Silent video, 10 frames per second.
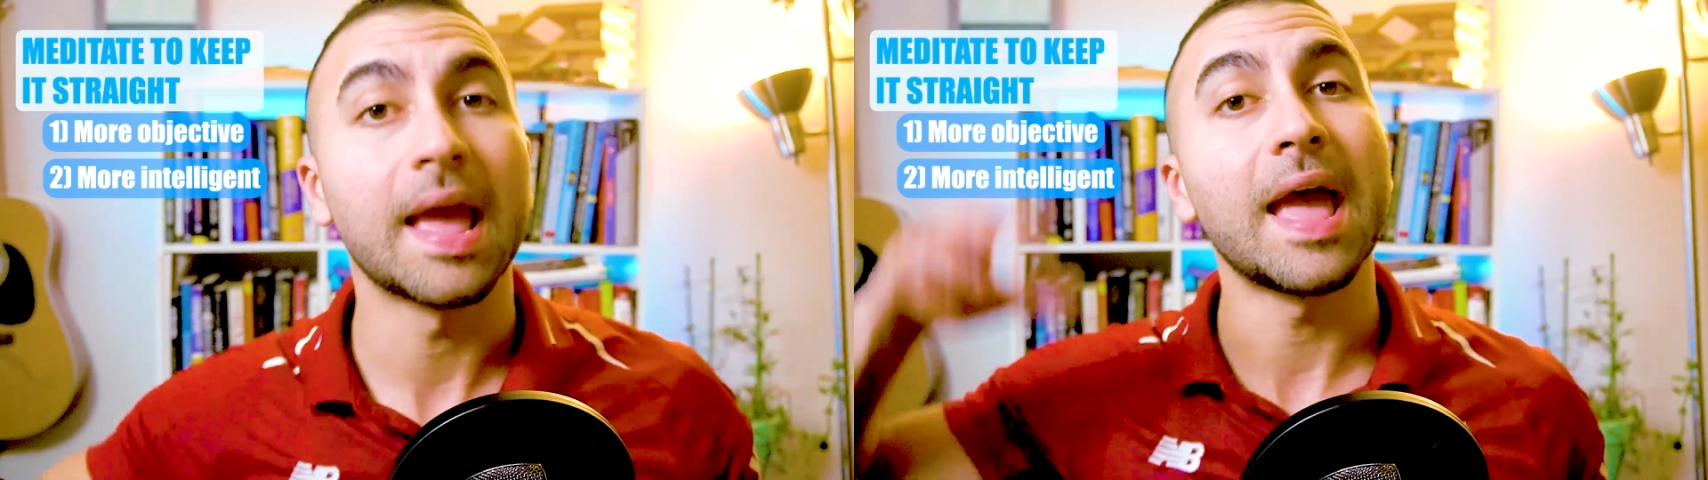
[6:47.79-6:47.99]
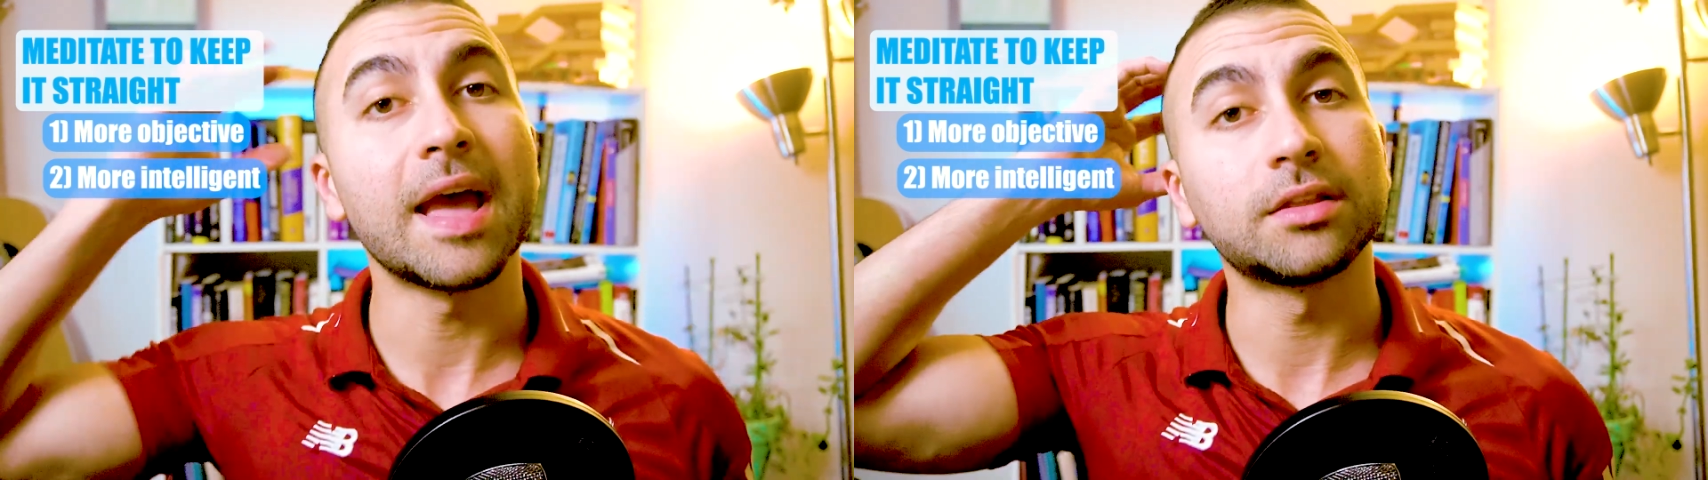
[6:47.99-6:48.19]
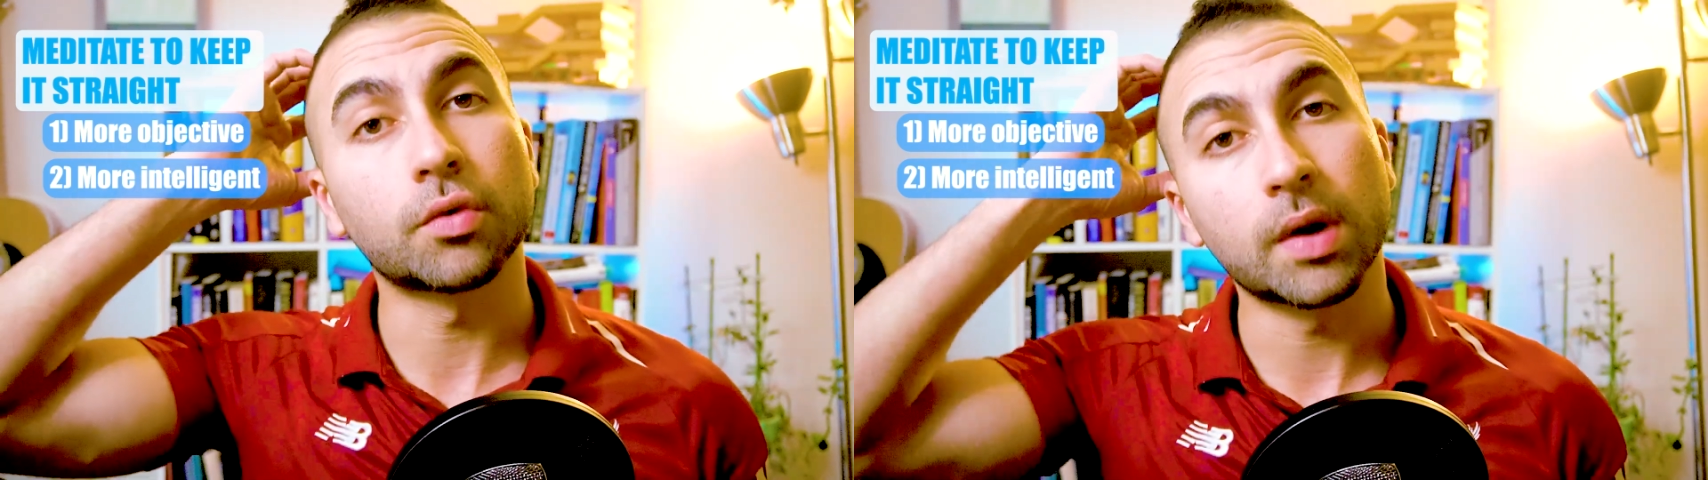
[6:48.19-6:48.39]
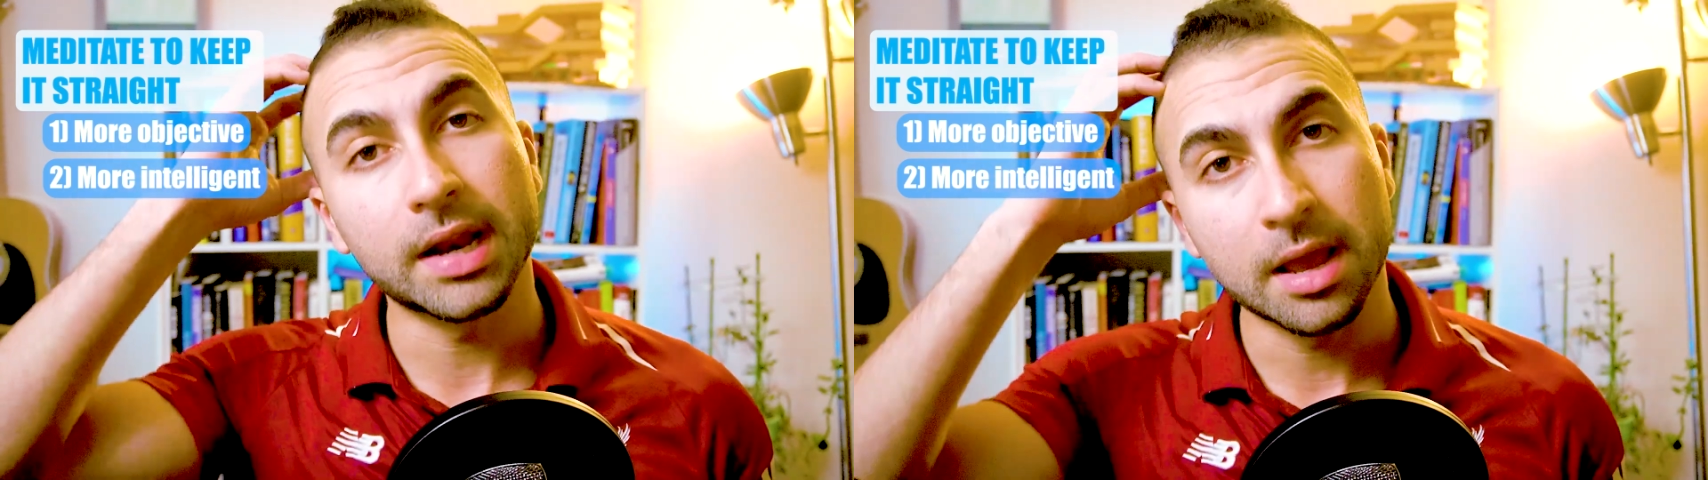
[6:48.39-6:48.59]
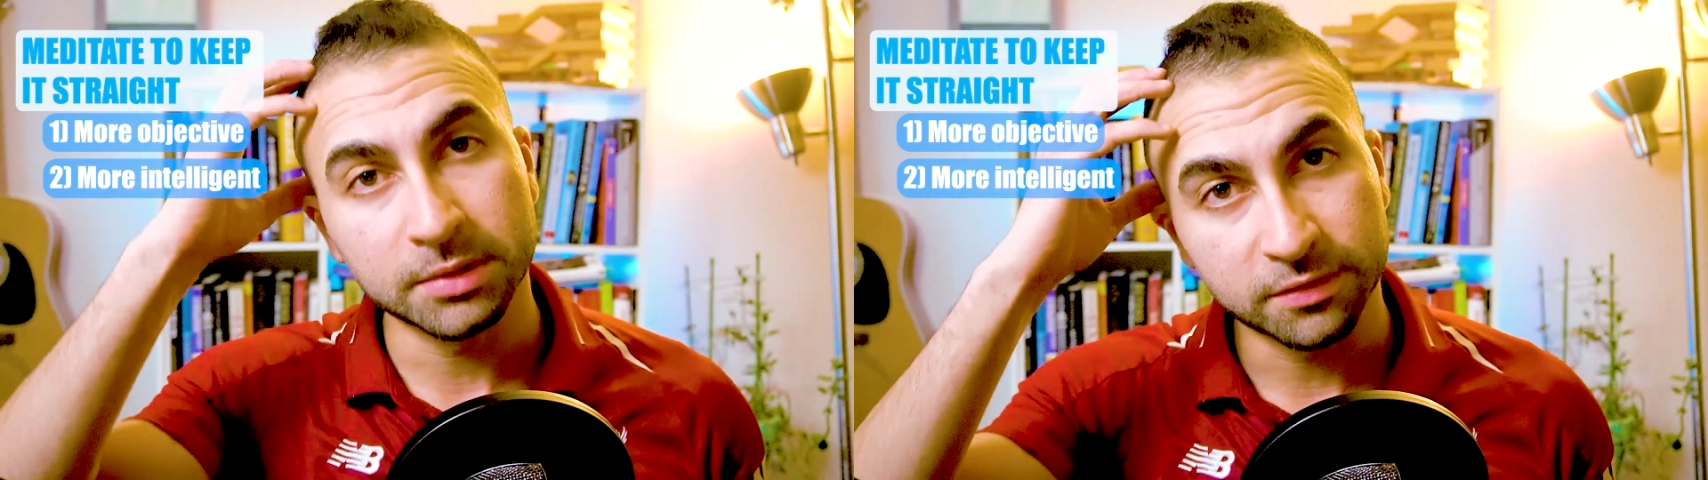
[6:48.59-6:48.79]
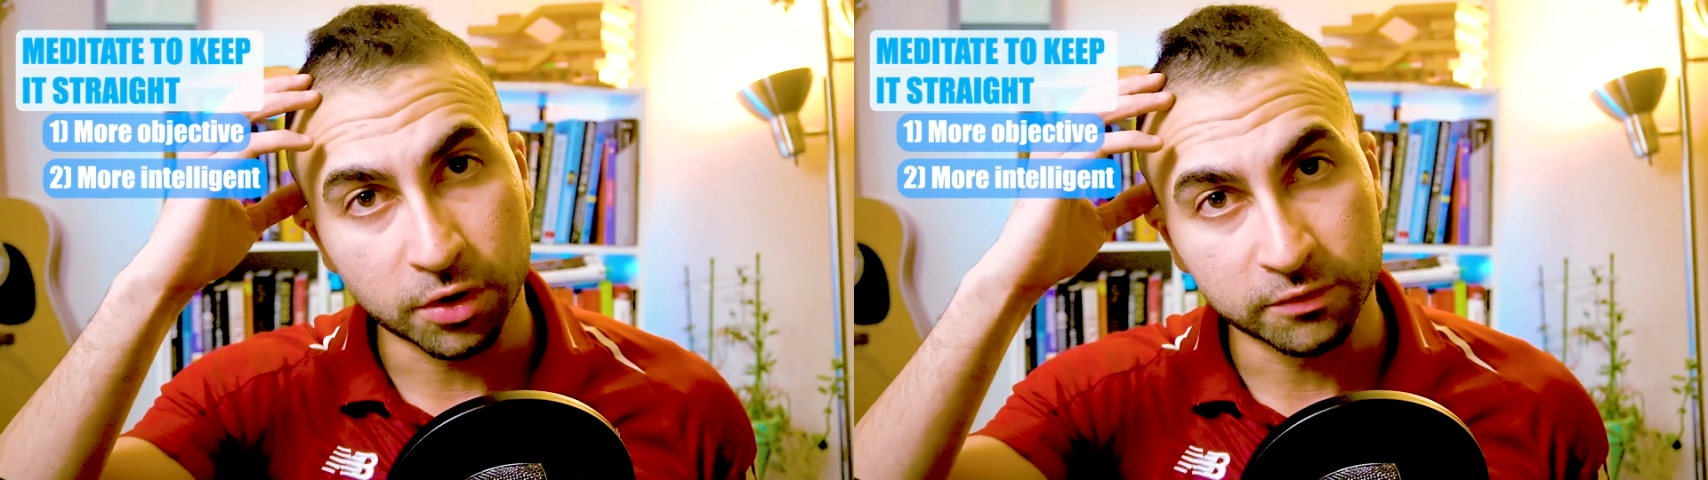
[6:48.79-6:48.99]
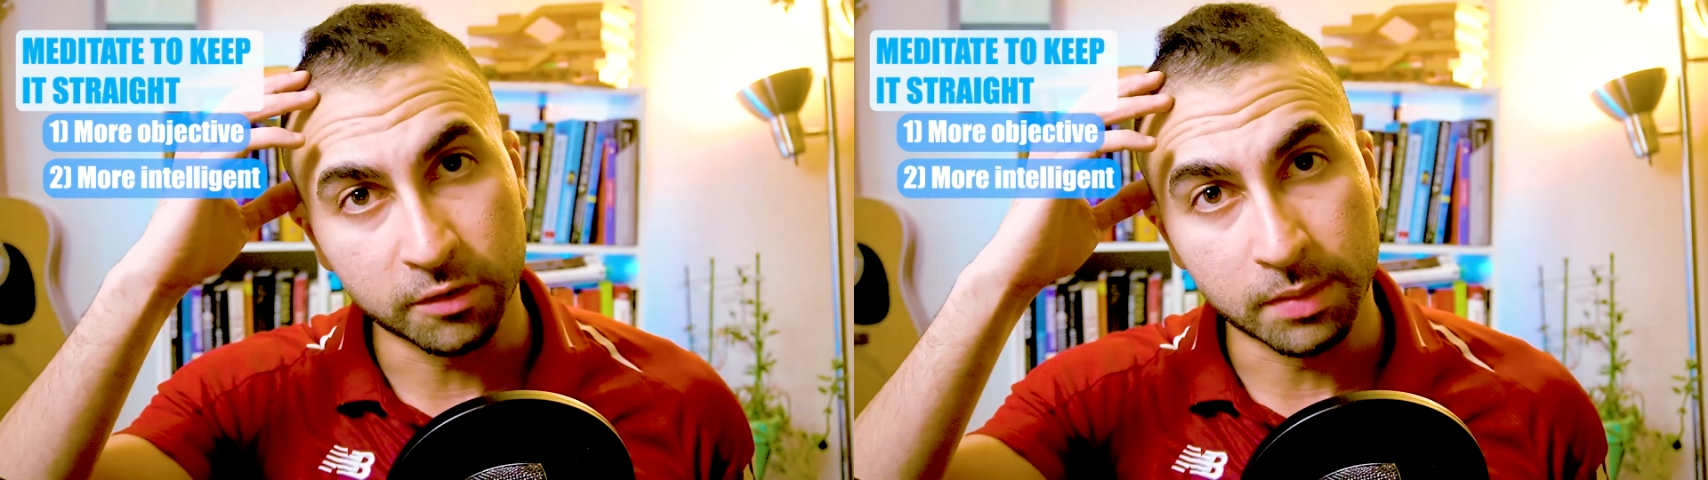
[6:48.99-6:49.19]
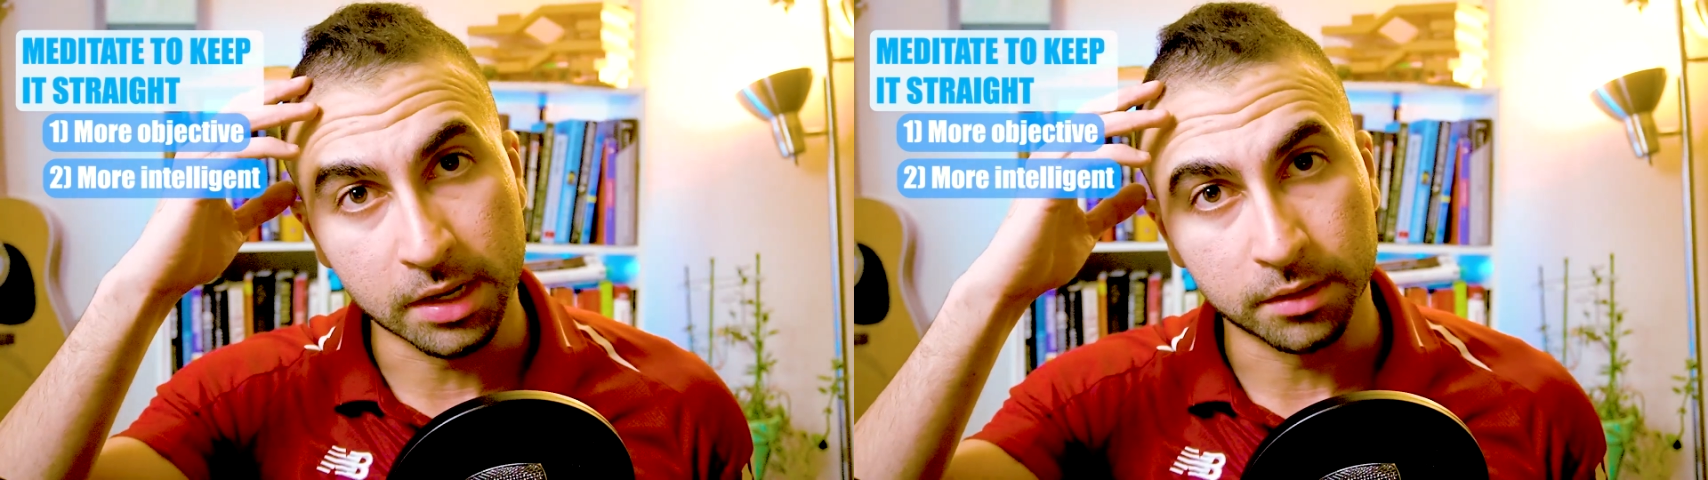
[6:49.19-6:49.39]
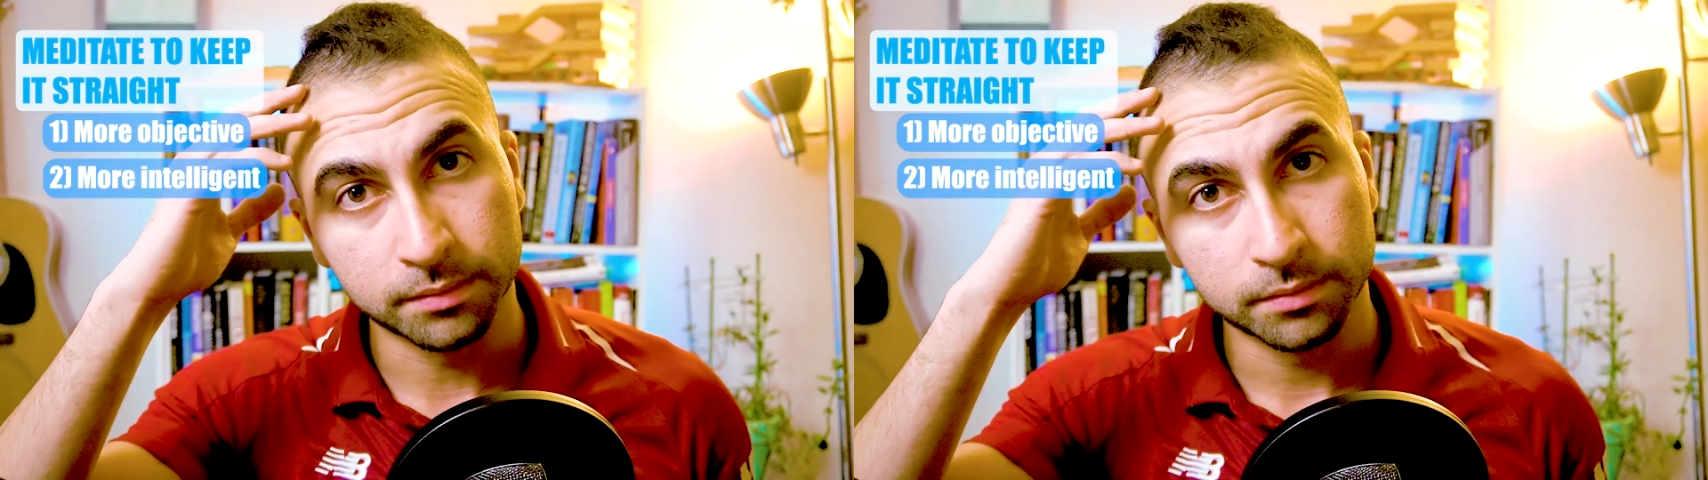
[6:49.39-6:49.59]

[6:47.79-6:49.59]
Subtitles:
and the right hemisphere of the brain.